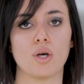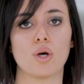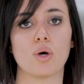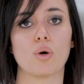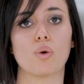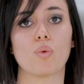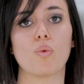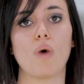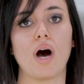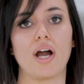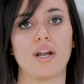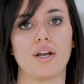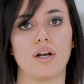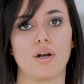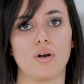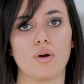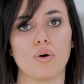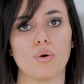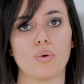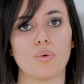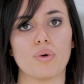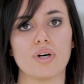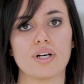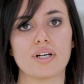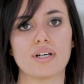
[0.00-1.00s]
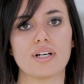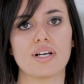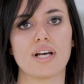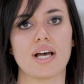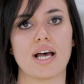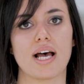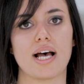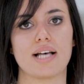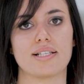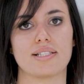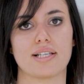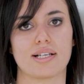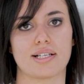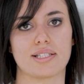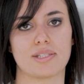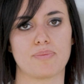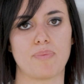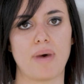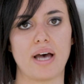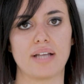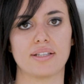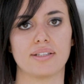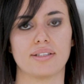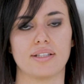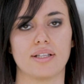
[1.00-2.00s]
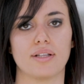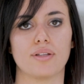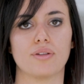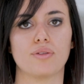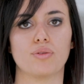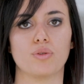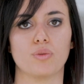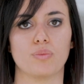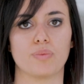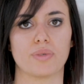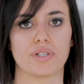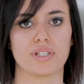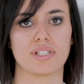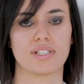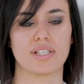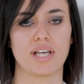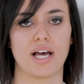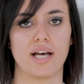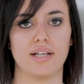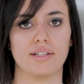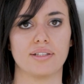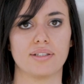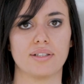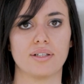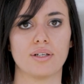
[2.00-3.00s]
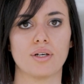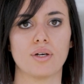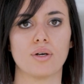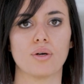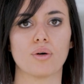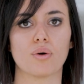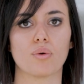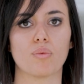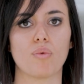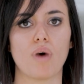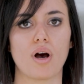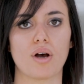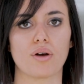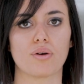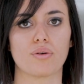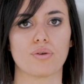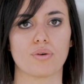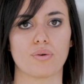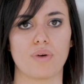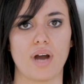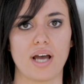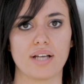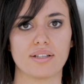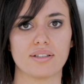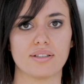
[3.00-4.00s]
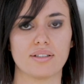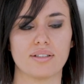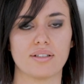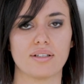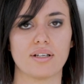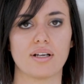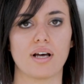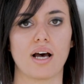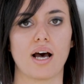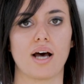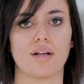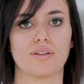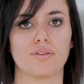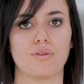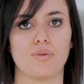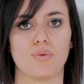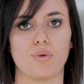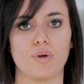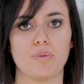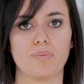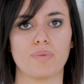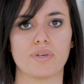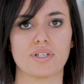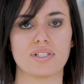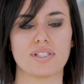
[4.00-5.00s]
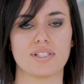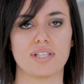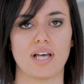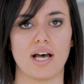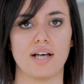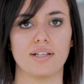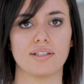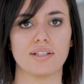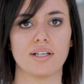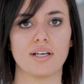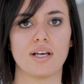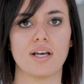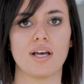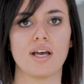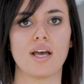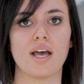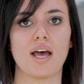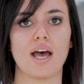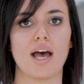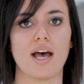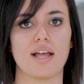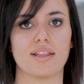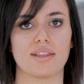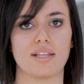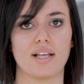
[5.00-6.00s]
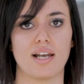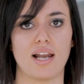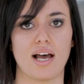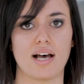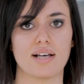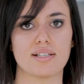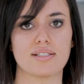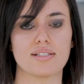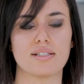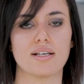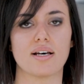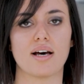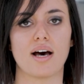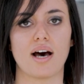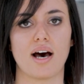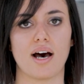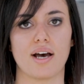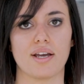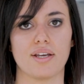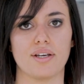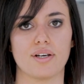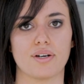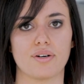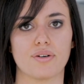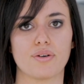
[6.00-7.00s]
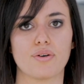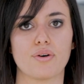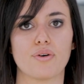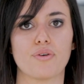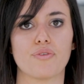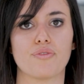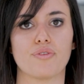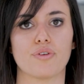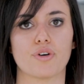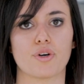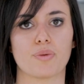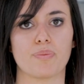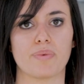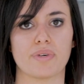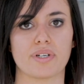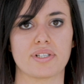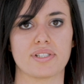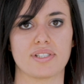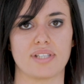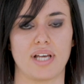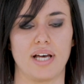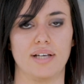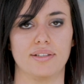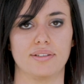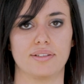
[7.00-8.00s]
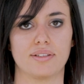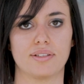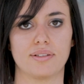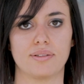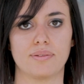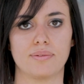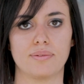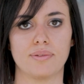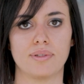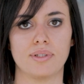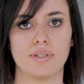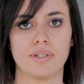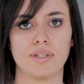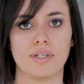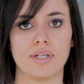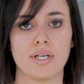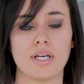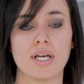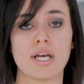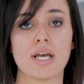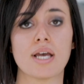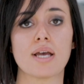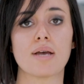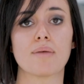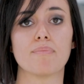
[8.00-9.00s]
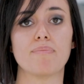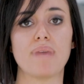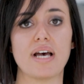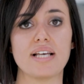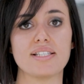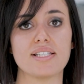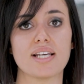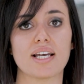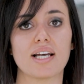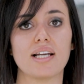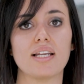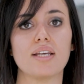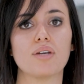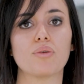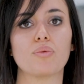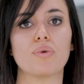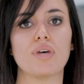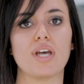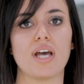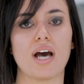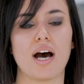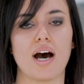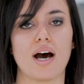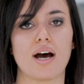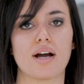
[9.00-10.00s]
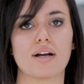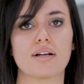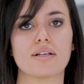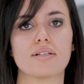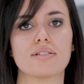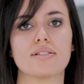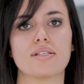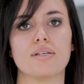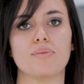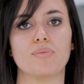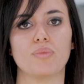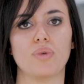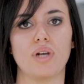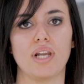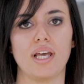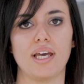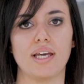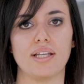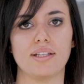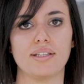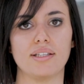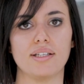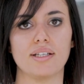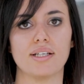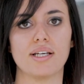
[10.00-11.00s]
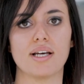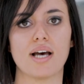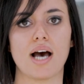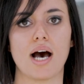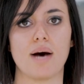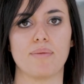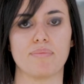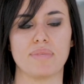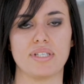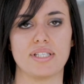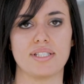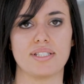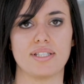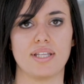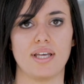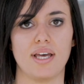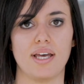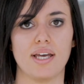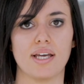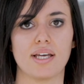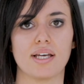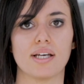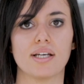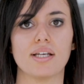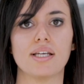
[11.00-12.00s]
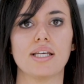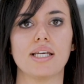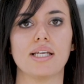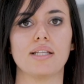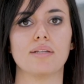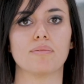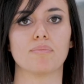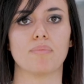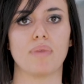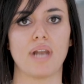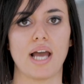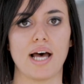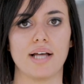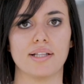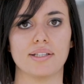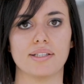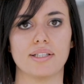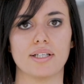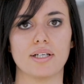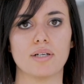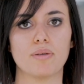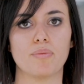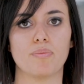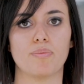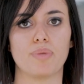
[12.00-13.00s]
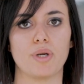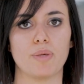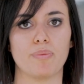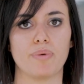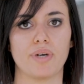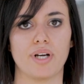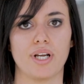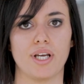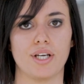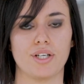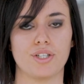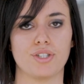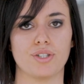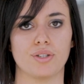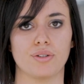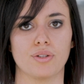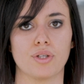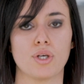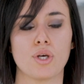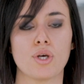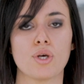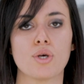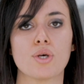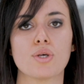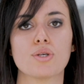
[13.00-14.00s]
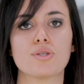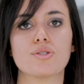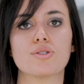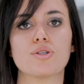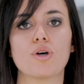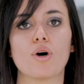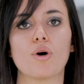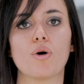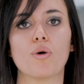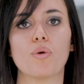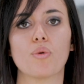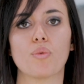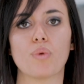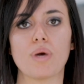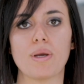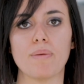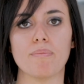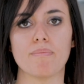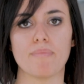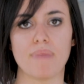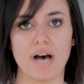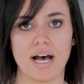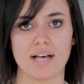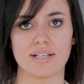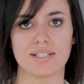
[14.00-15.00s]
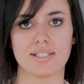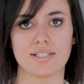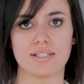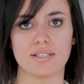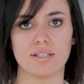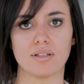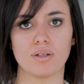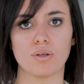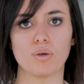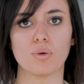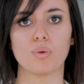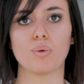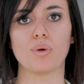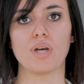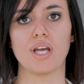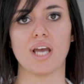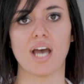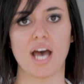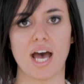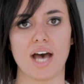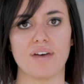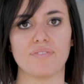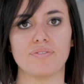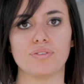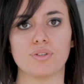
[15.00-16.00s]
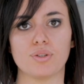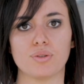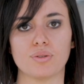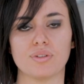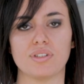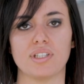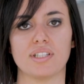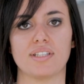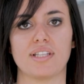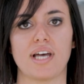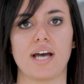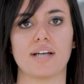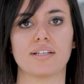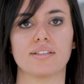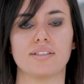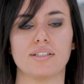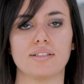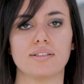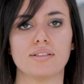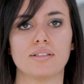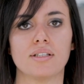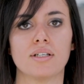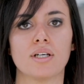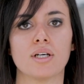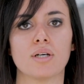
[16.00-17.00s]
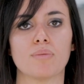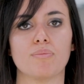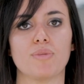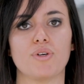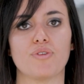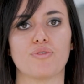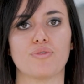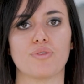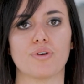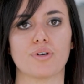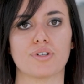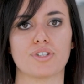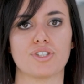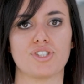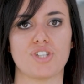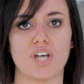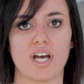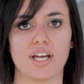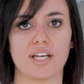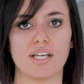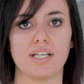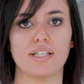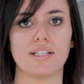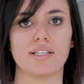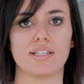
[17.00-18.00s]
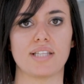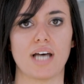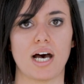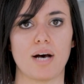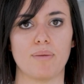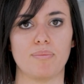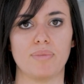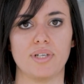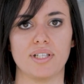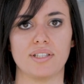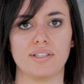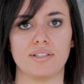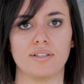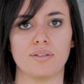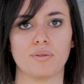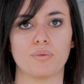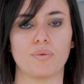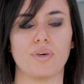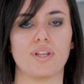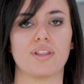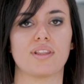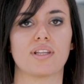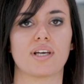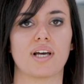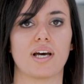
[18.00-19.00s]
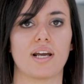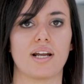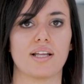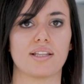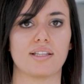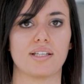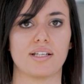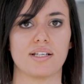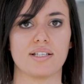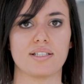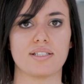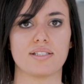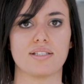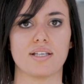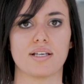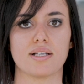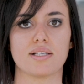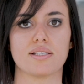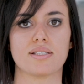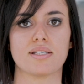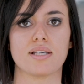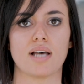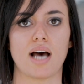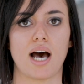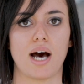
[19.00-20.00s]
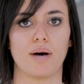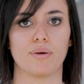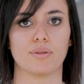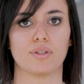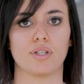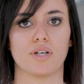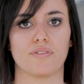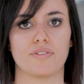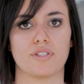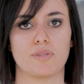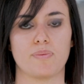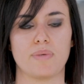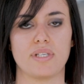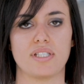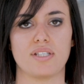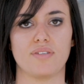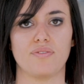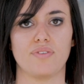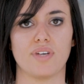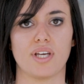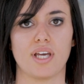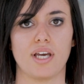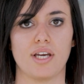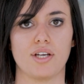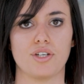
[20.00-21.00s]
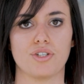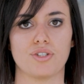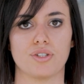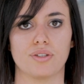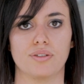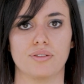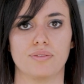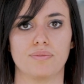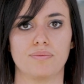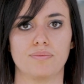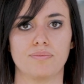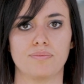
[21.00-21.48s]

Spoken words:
one lower, as expected, 2%, one correct at 3%, and the last higher, 4%. Basically, we are simulating a mistake in blend preparation, so we have to detect it before checking tablet with characteristics out of specification.